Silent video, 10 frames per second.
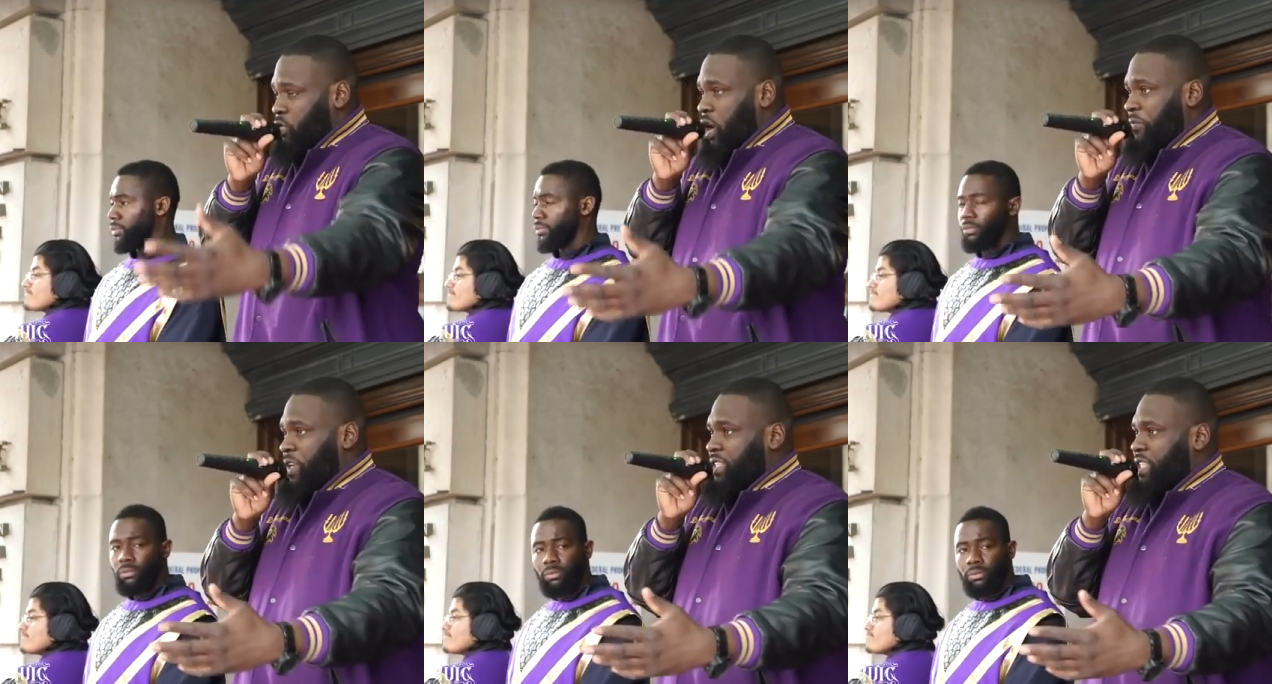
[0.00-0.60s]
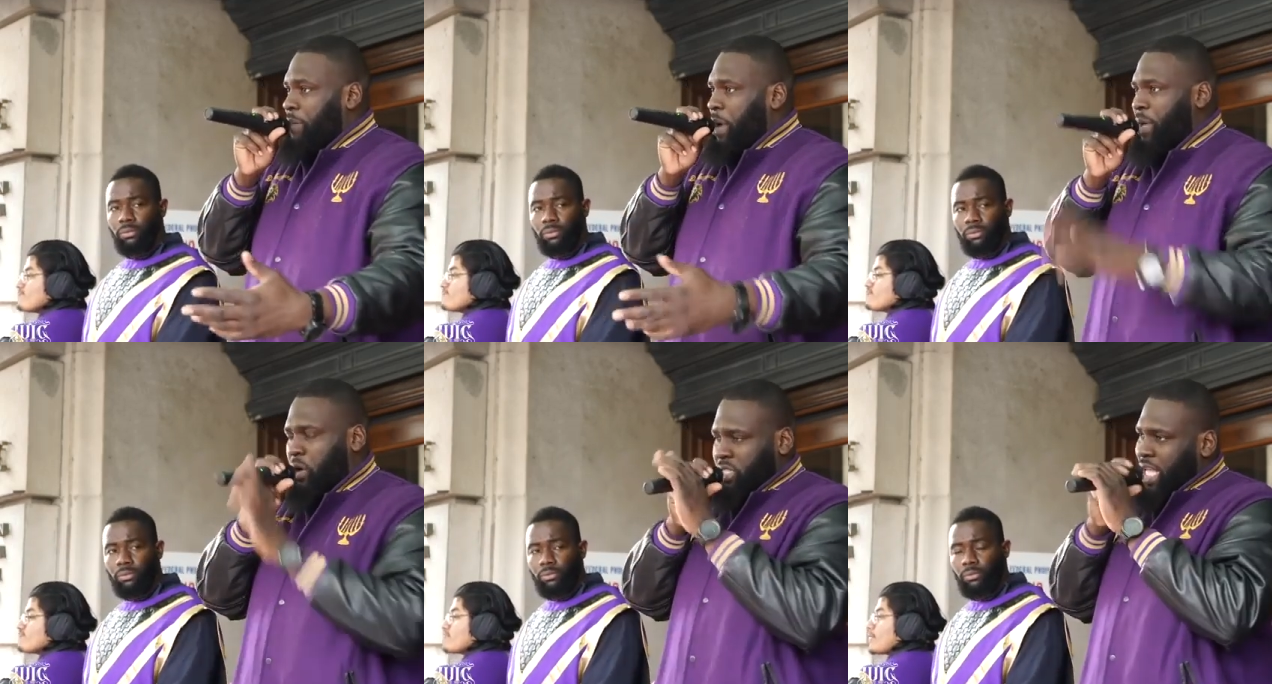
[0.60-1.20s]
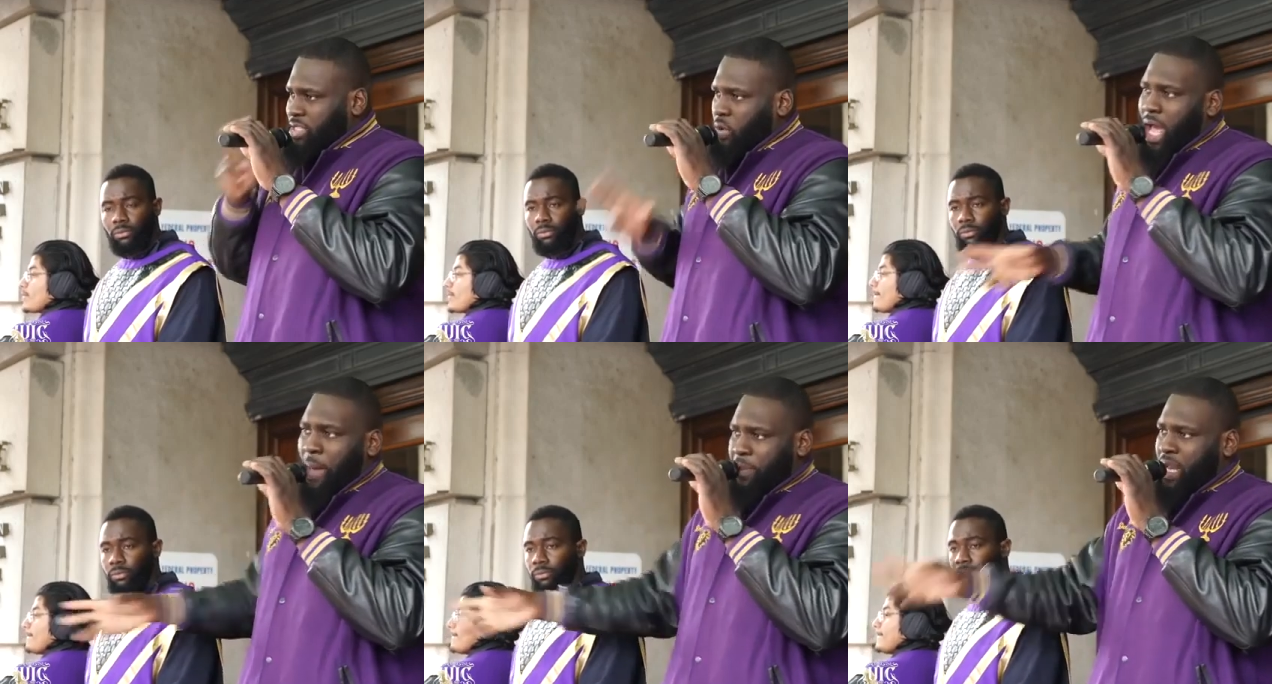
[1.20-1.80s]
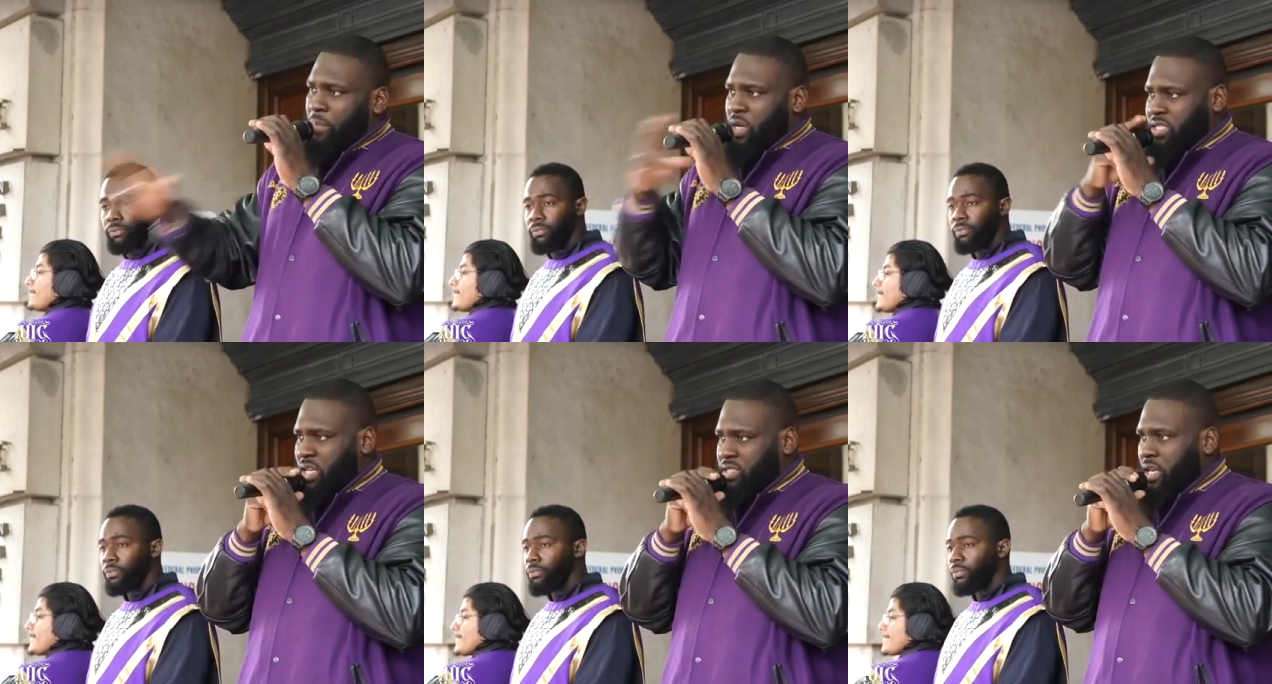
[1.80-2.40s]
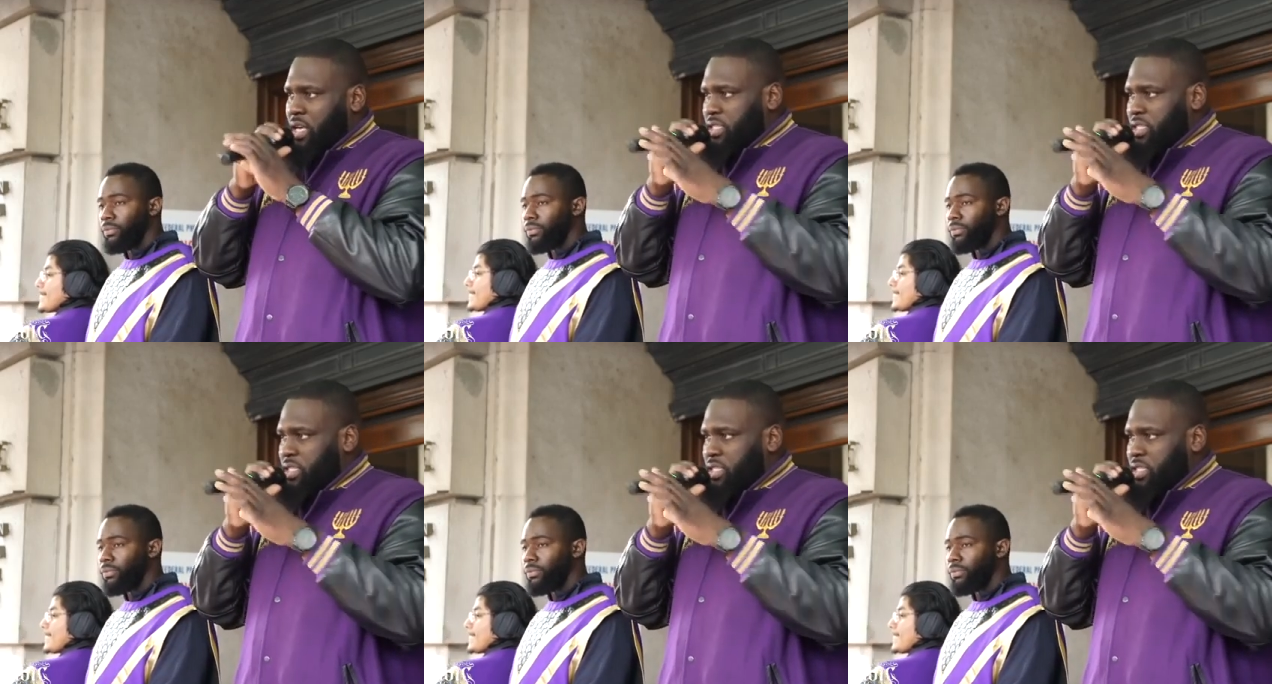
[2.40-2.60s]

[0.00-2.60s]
Speaker 1: you off on the Sabbath. Because that's what happened amongst us.